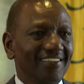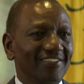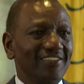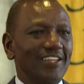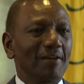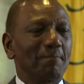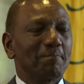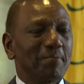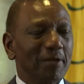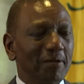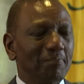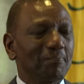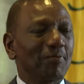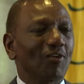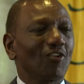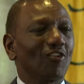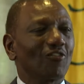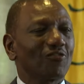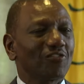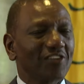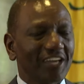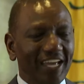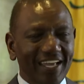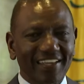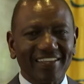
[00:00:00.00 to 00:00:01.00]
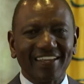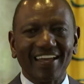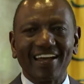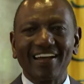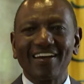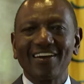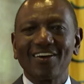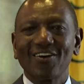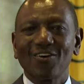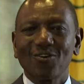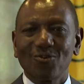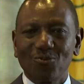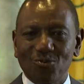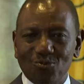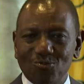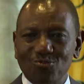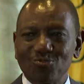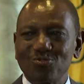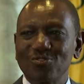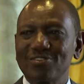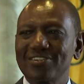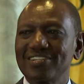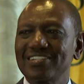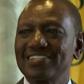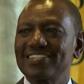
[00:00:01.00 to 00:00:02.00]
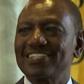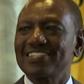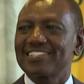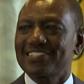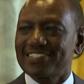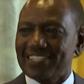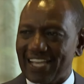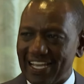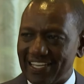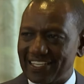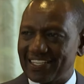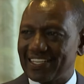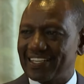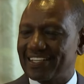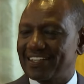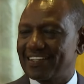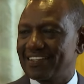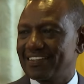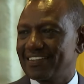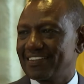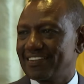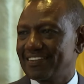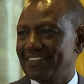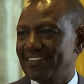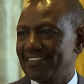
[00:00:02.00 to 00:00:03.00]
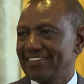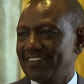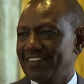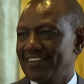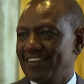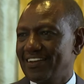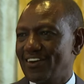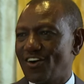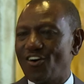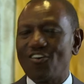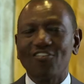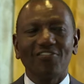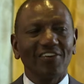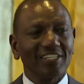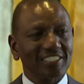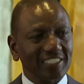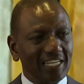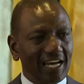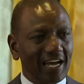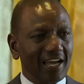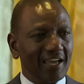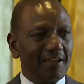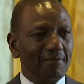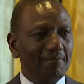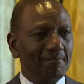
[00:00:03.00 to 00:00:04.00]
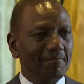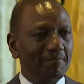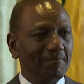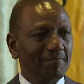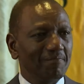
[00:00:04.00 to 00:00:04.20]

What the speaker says: the people of Kenya who decided. Over time,